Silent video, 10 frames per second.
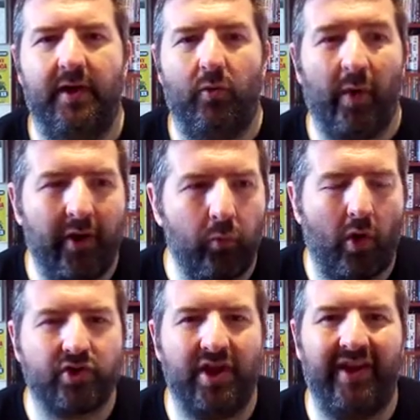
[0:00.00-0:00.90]
When I
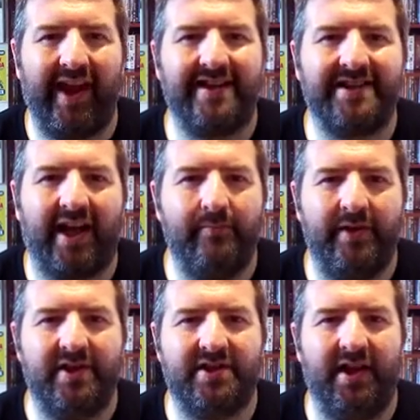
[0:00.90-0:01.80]
watch it, the excitement
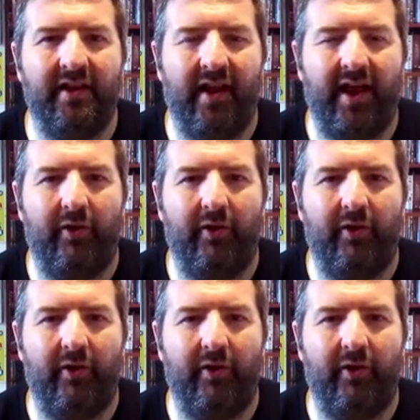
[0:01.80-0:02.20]
is still there.